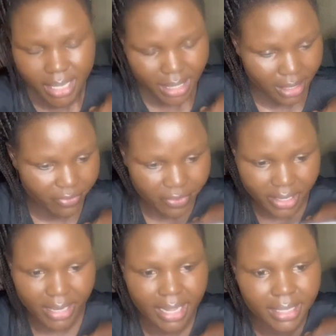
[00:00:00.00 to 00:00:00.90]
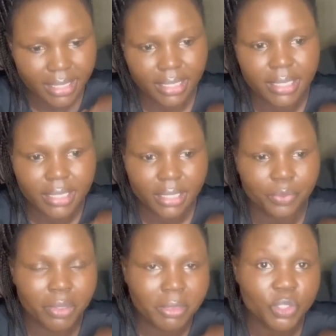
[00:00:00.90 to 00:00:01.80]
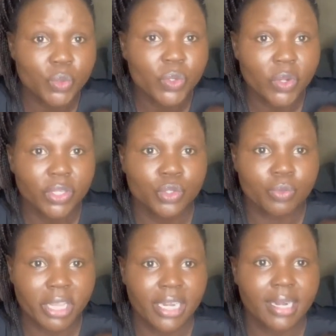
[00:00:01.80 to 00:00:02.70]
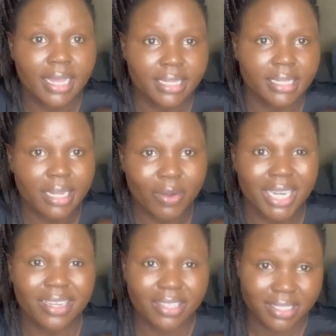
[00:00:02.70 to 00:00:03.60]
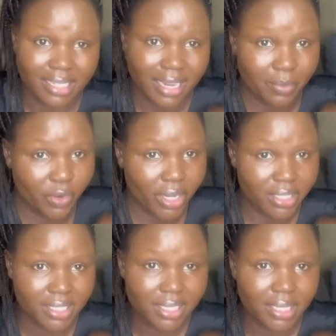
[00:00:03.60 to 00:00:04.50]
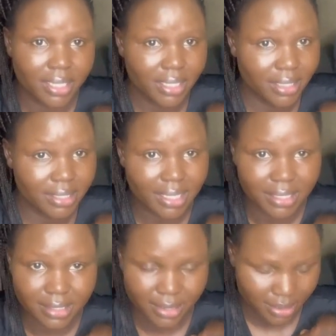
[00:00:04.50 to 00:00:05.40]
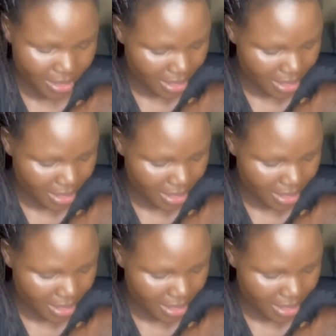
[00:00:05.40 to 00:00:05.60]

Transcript: and i feel like he will be soon going to bed like in an hour's time you can see he starts